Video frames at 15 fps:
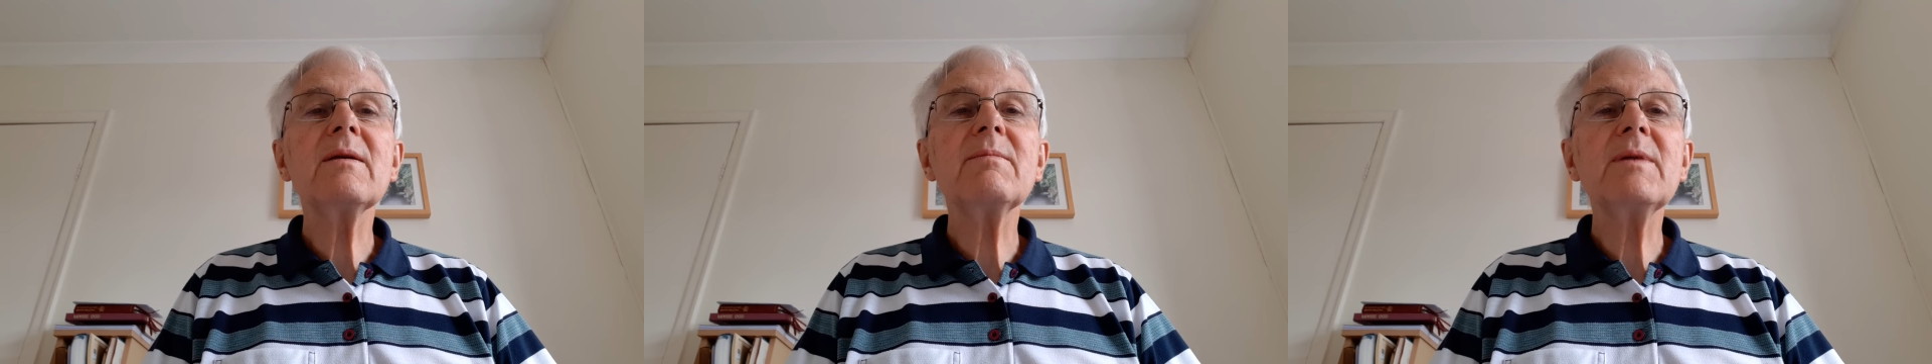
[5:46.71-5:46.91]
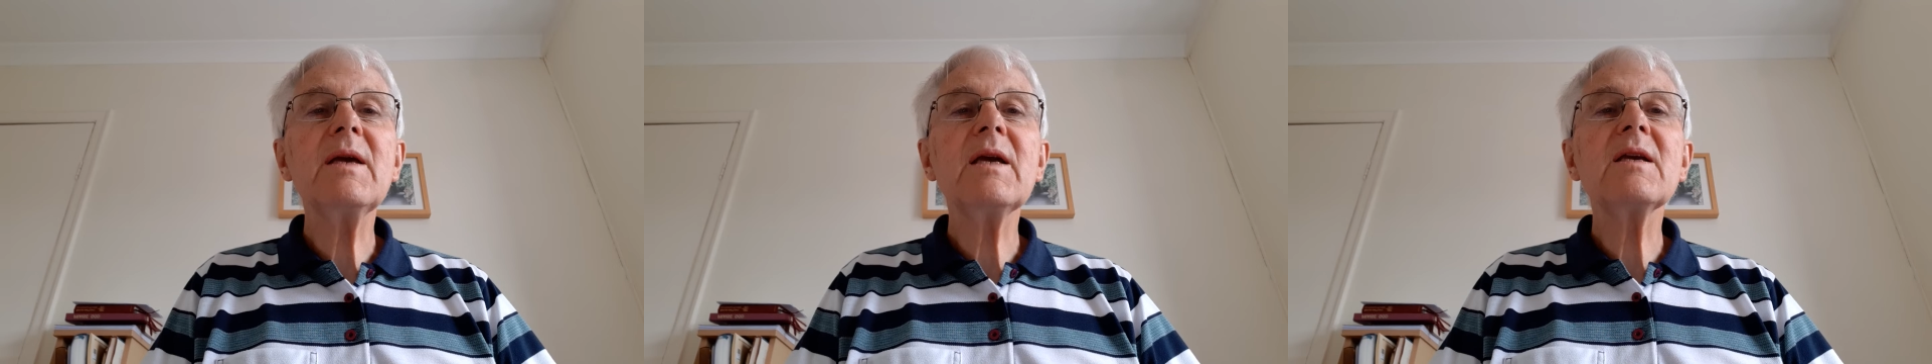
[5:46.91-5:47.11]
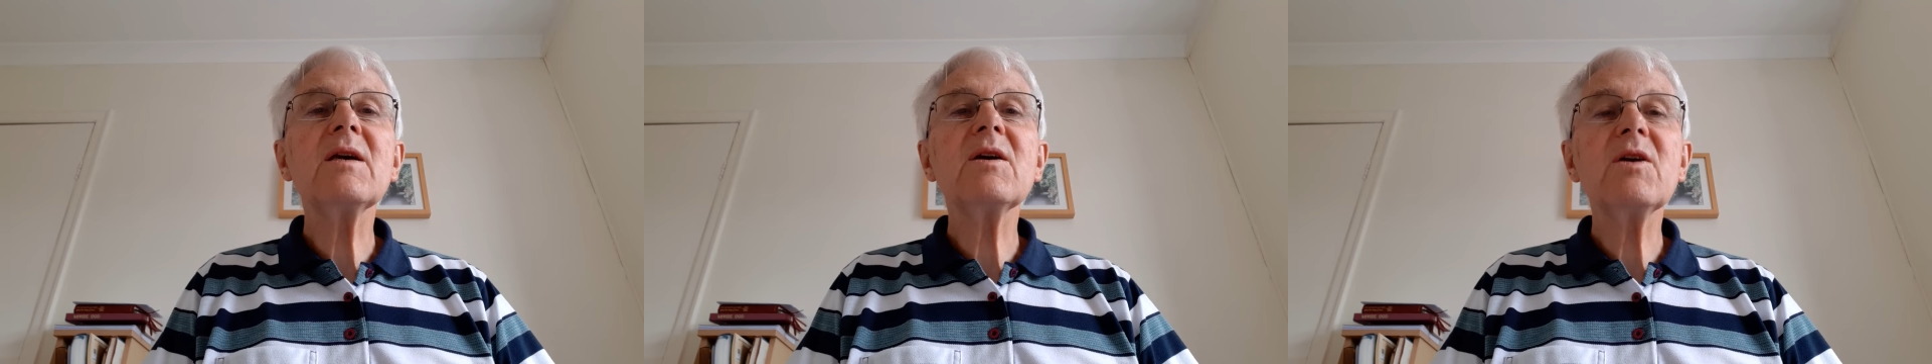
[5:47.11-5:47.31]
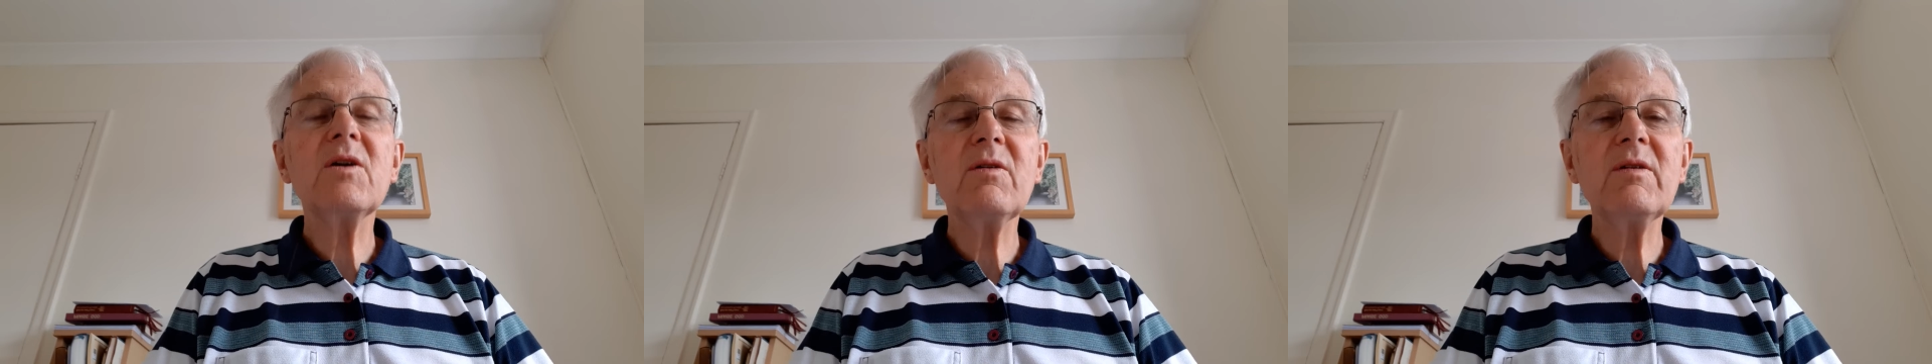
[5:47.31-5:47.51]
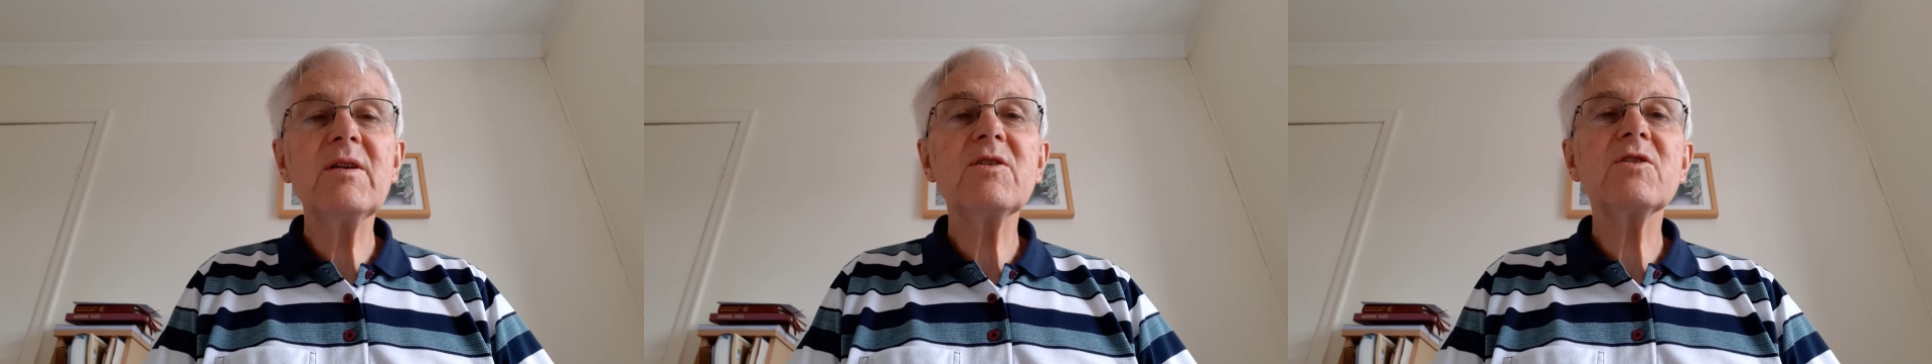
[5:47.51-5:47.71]
be
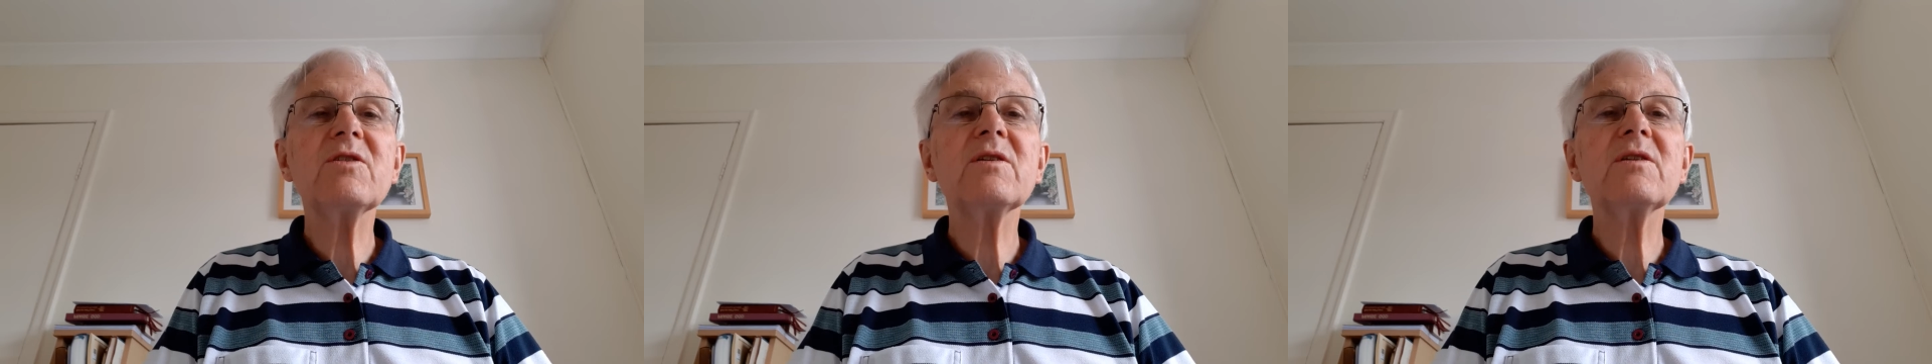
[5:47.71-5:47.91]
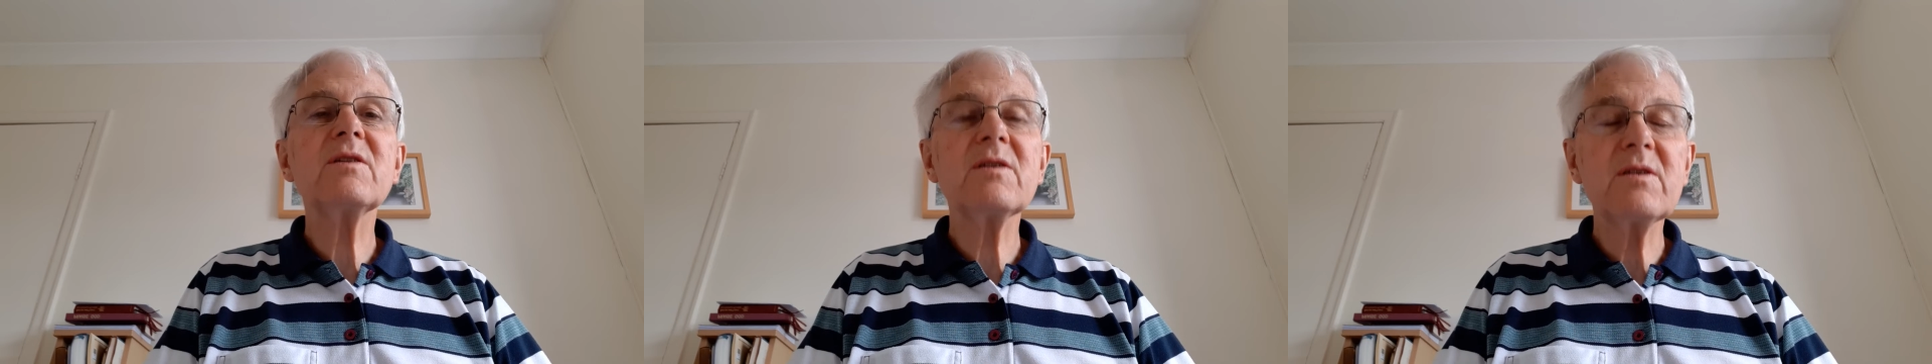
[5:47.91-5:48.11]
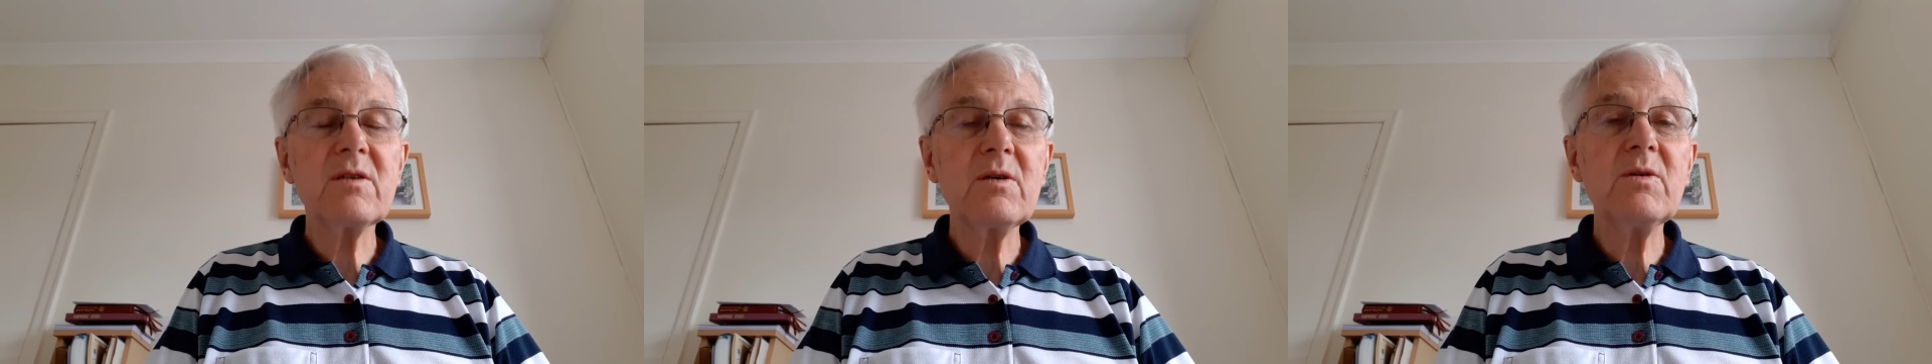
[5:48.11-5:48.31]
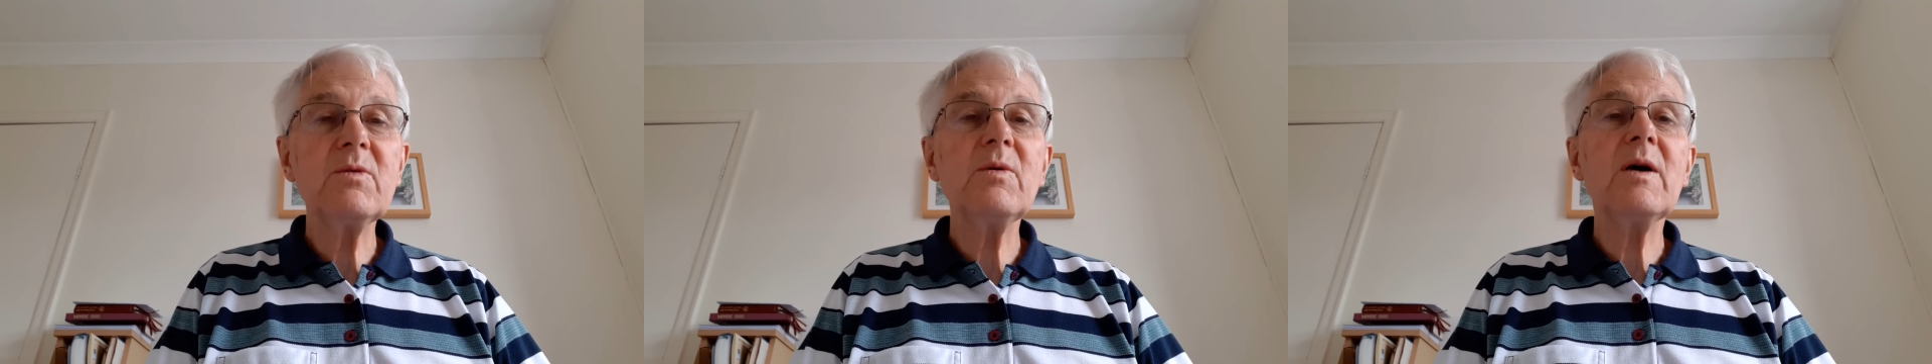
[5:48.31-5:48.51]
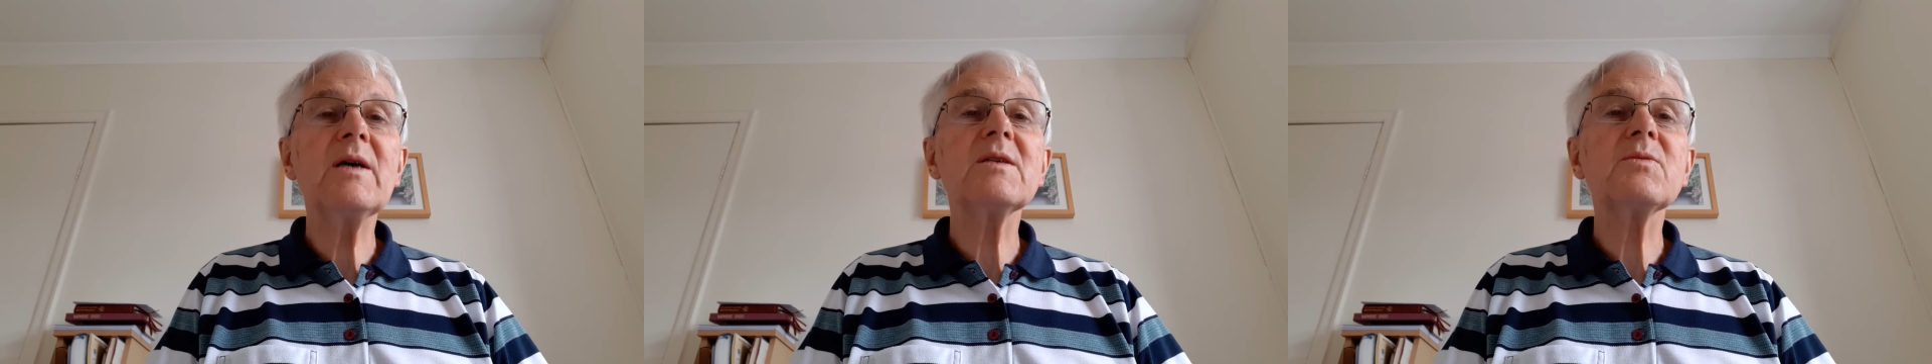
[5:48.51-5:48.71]
encouraged to
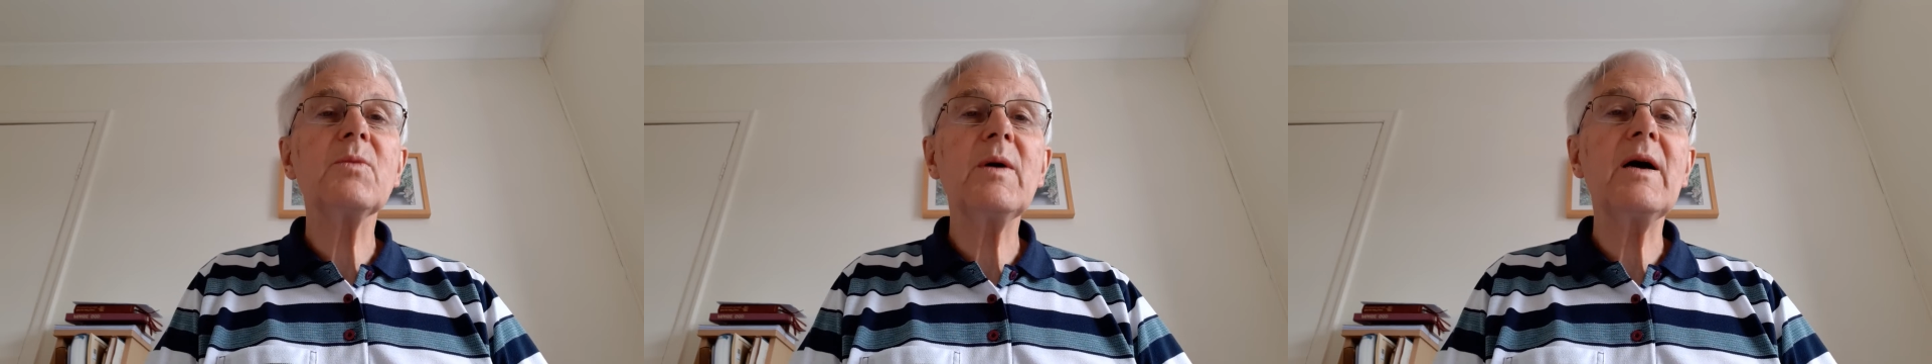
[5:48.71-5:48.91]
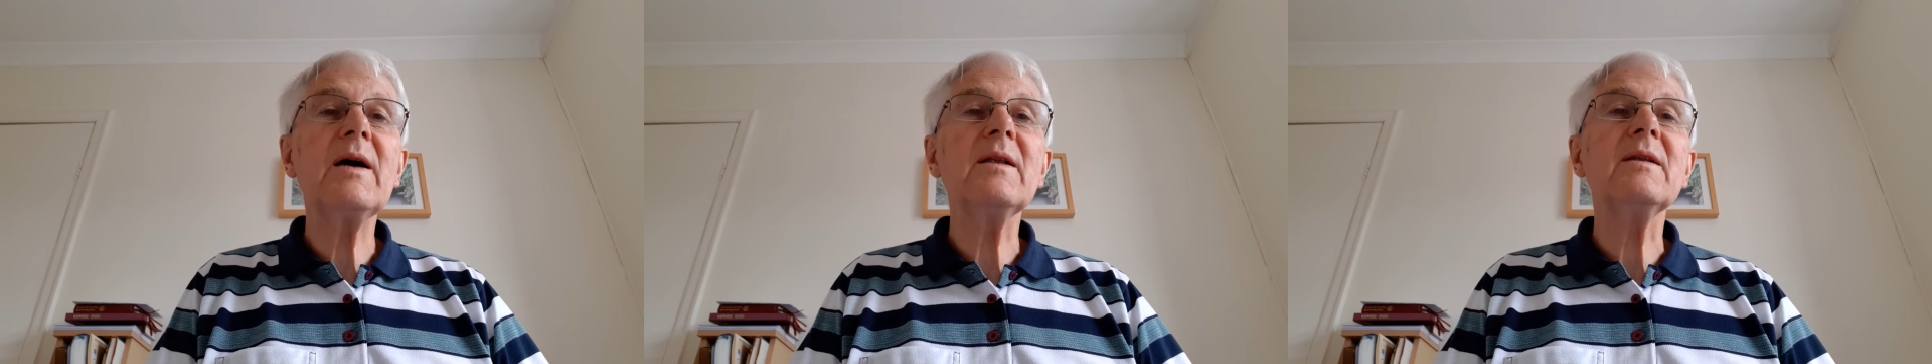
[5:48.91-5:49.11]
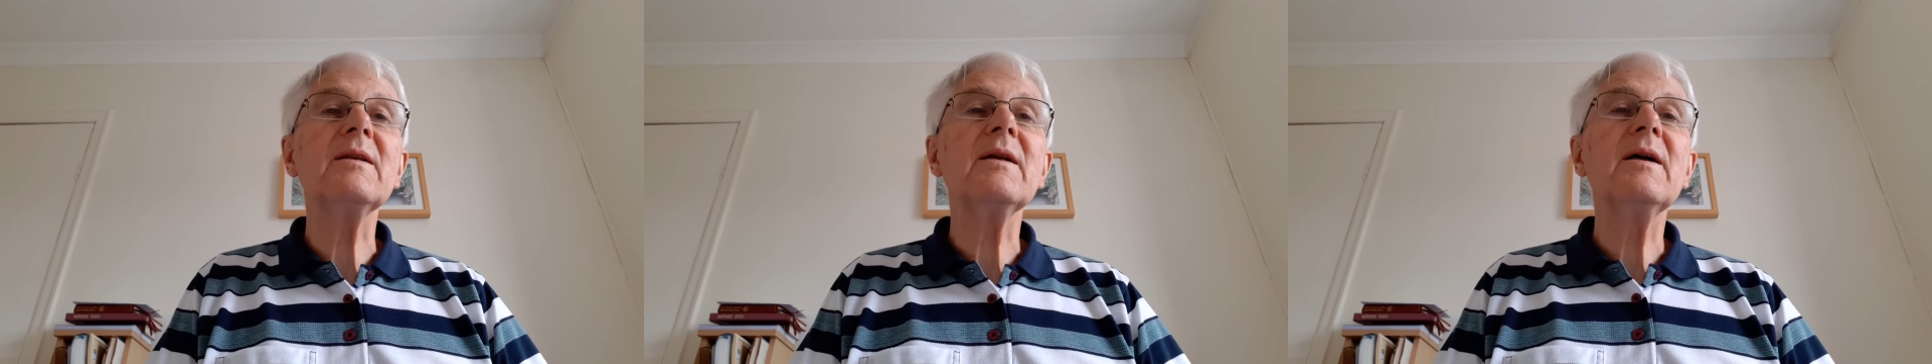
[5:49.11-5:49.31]
do as well.